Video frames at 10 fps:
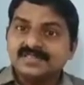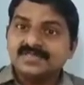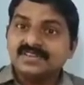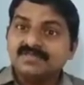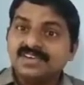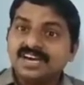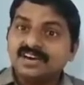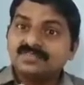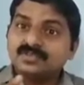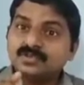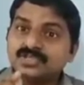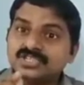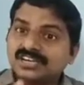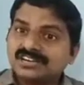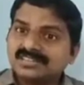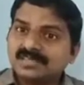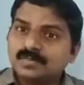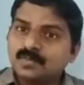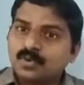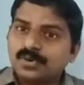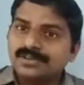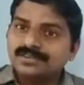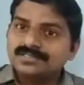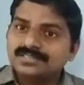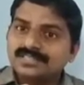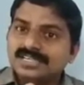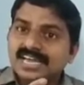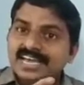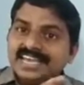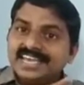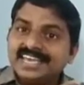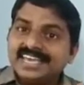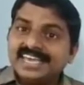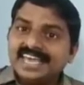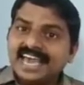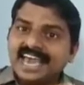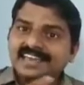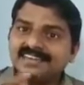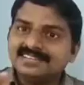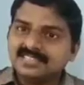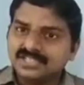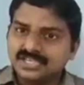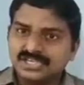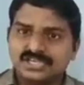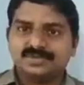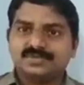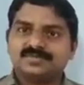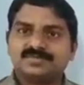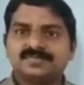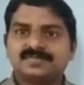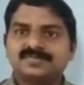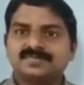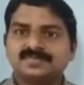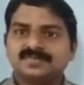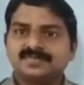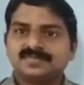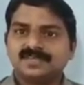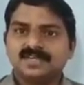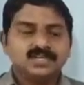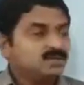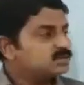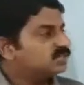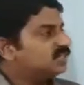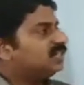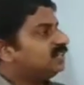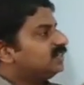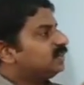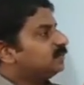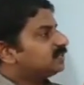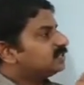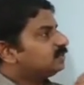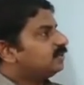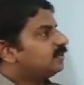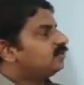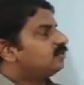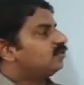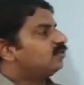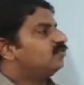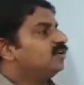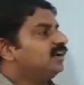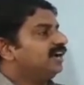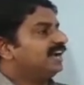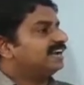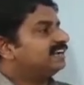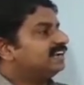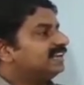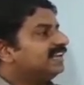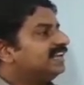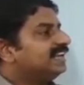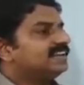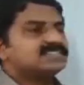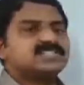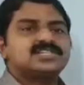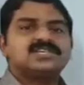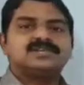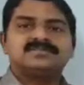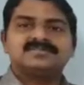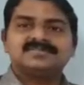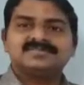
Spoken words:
then we have to check the points A and C. You see the measurement of angle A and C.